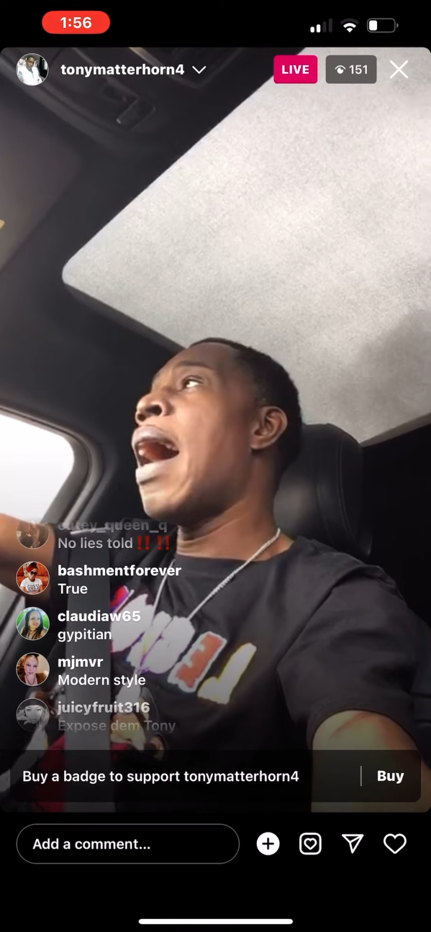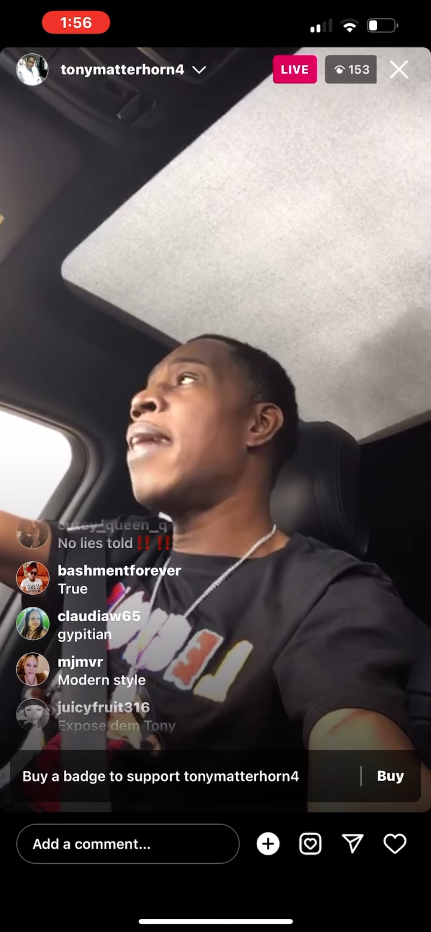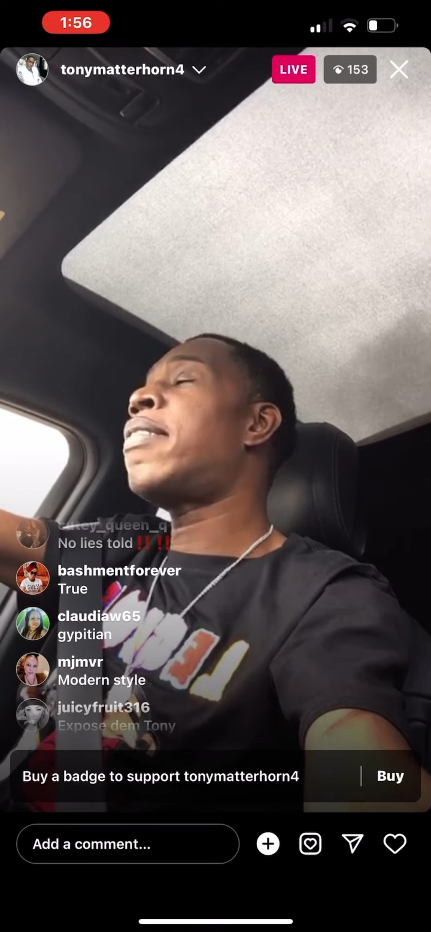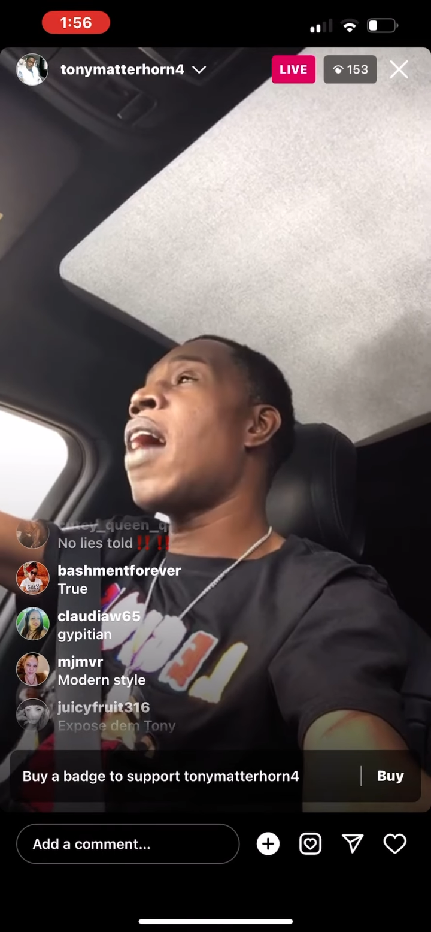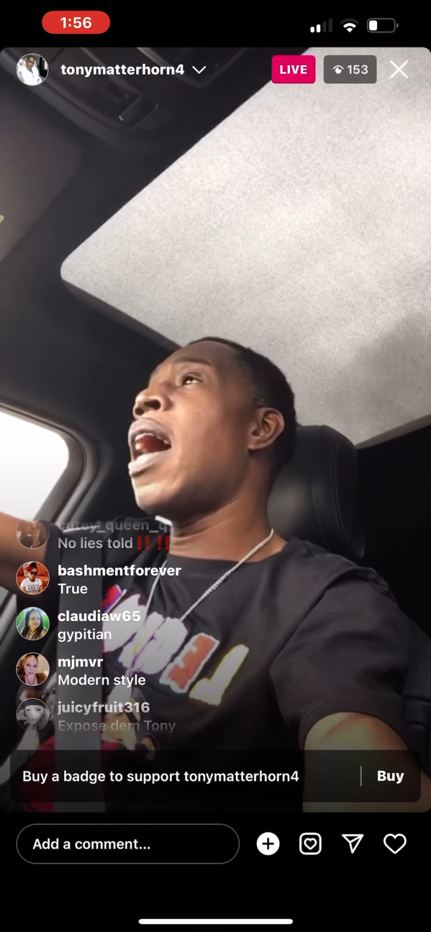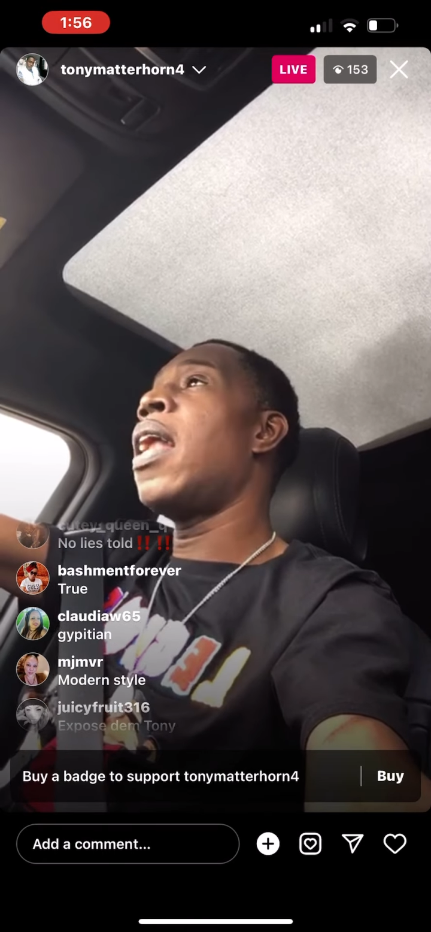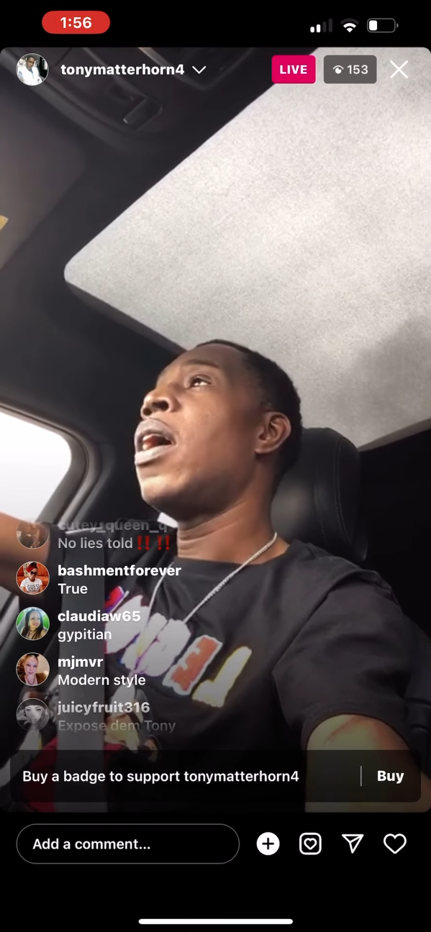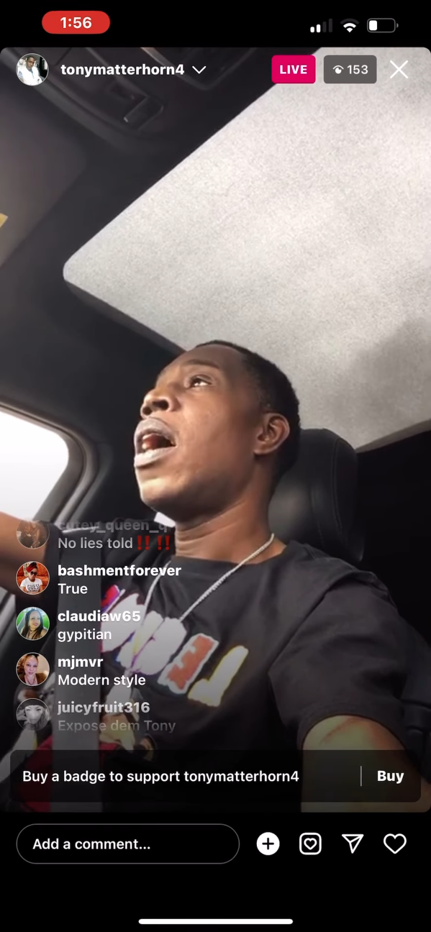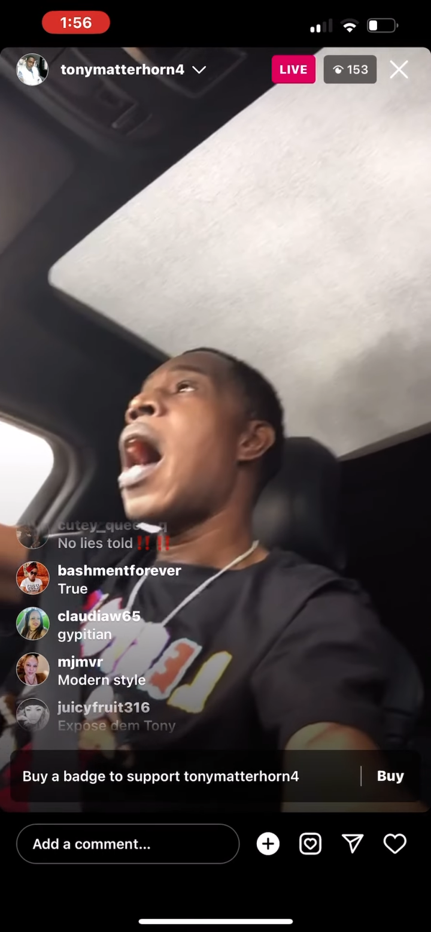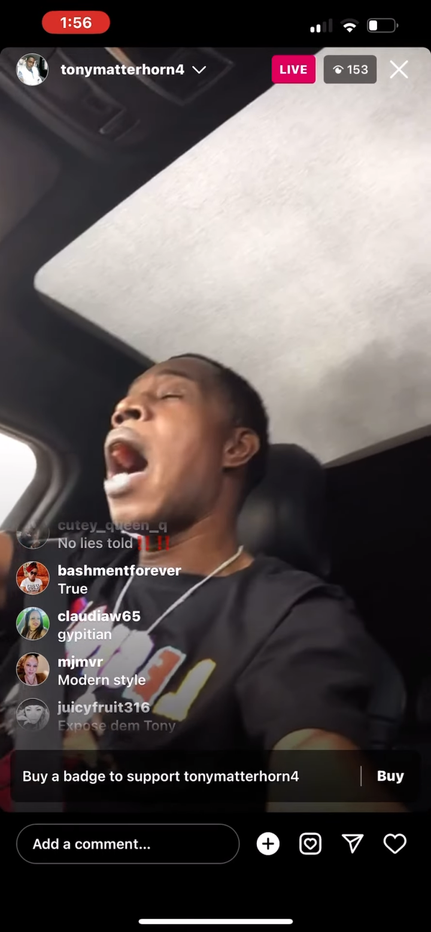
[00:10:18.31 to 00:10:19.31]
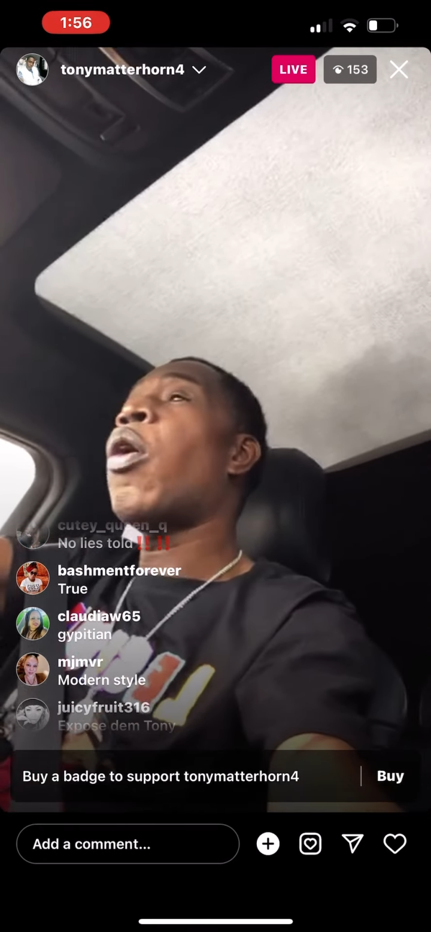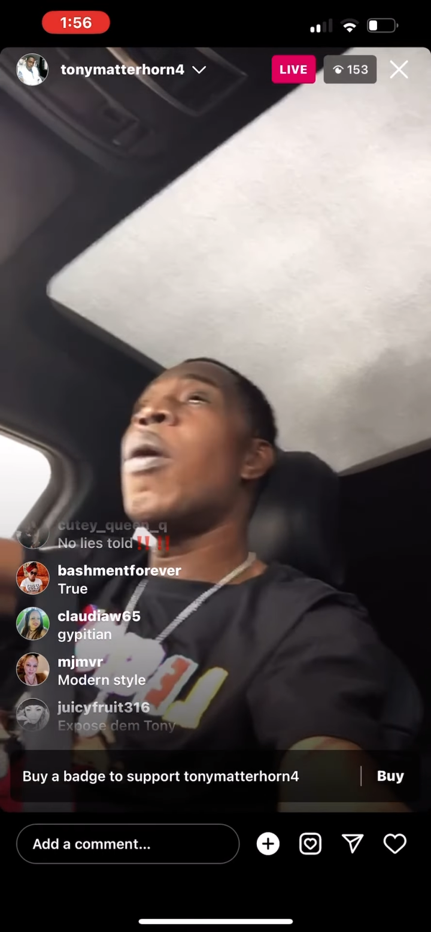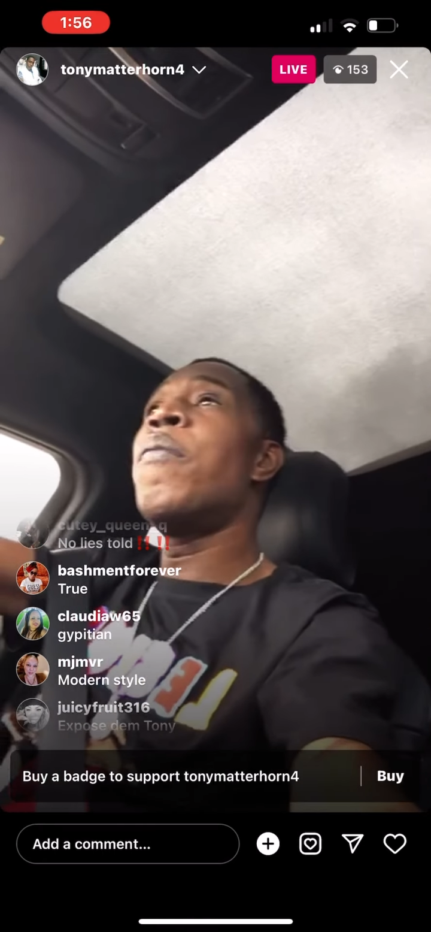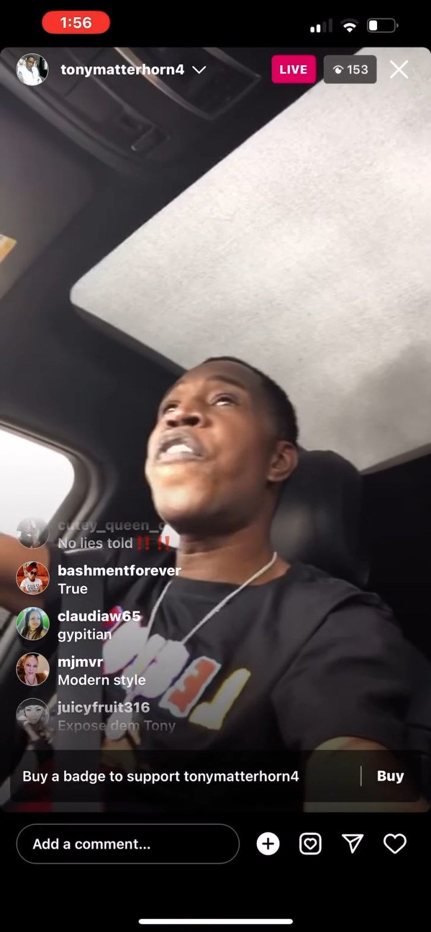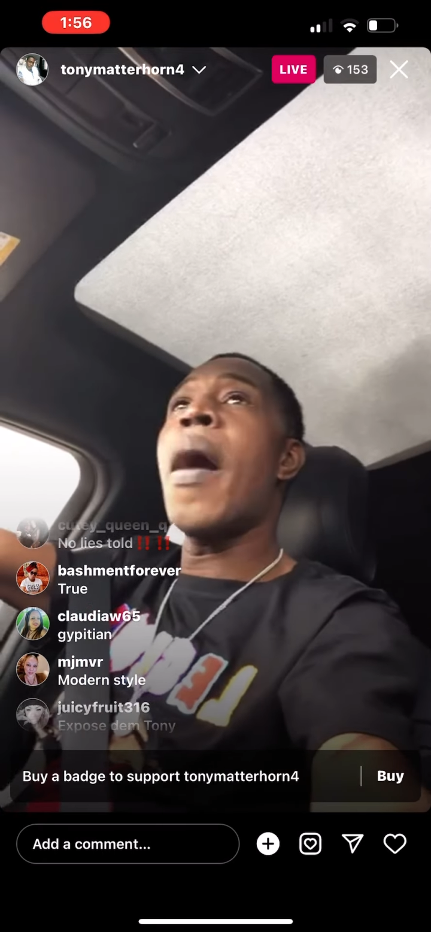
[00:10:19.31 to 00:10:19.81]
Dancehall, I
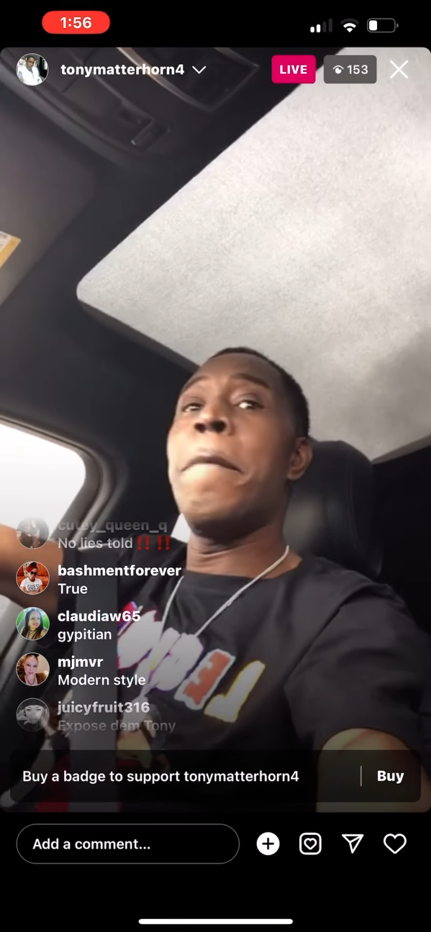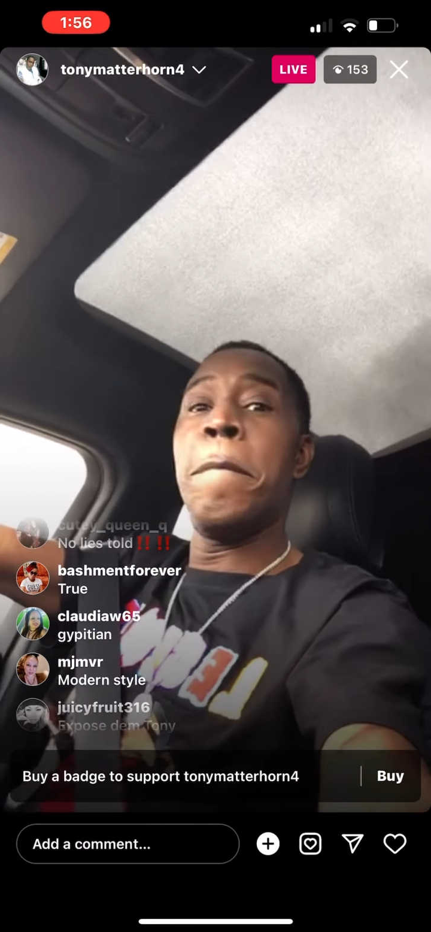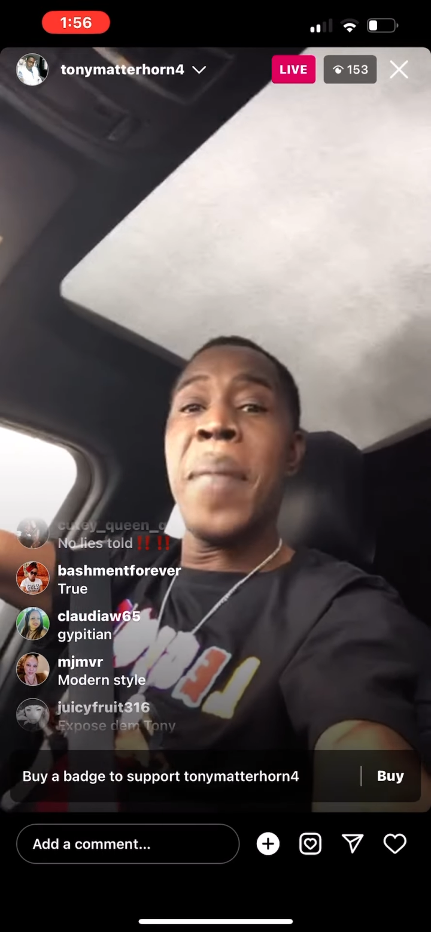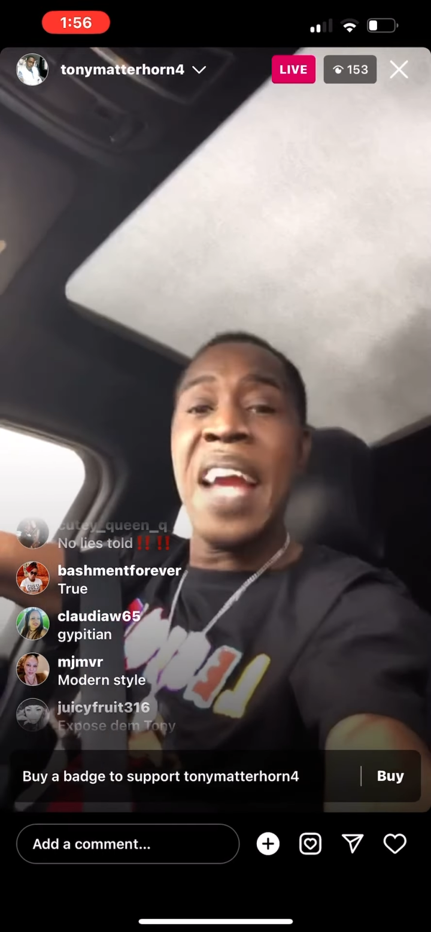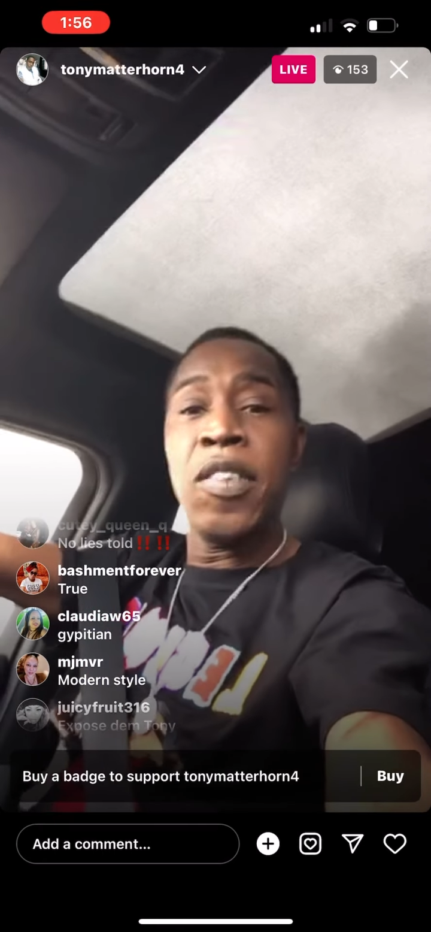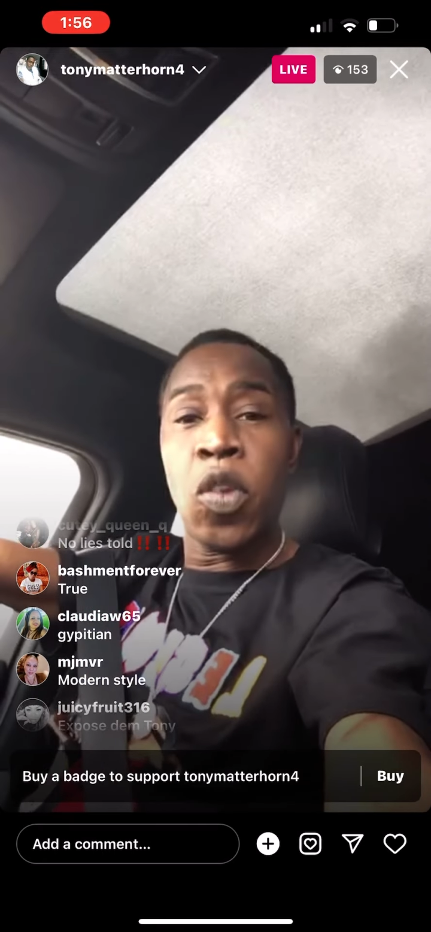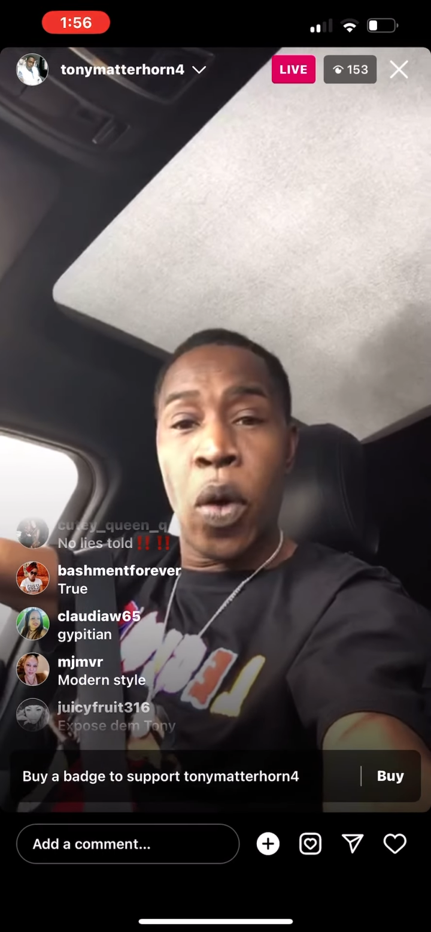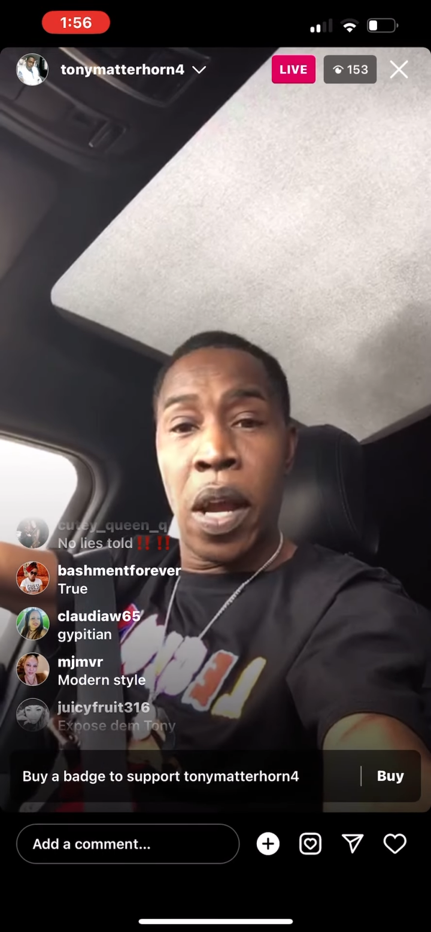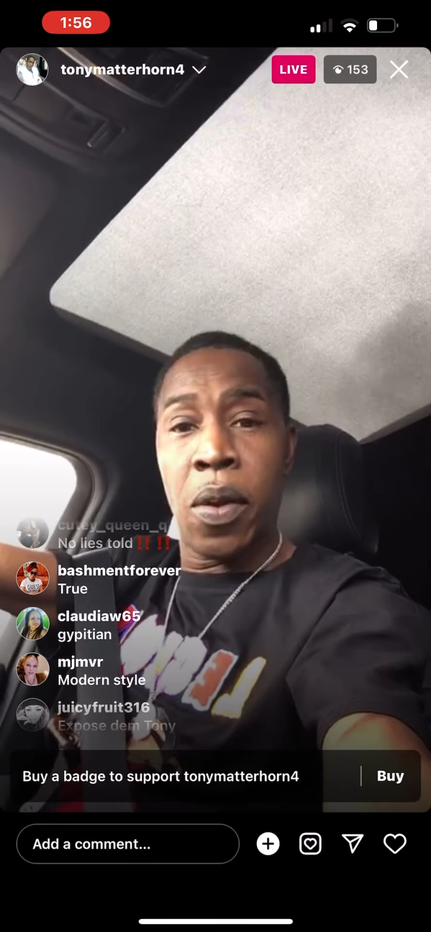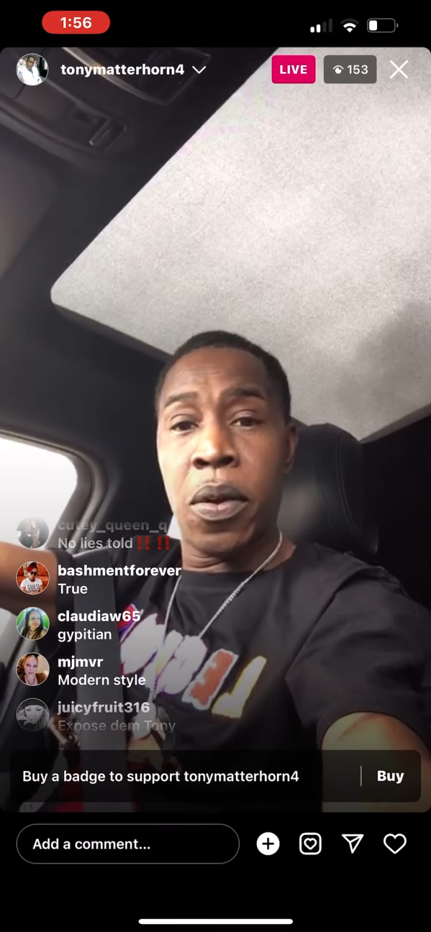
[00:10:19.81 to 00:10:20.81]
come from Mento,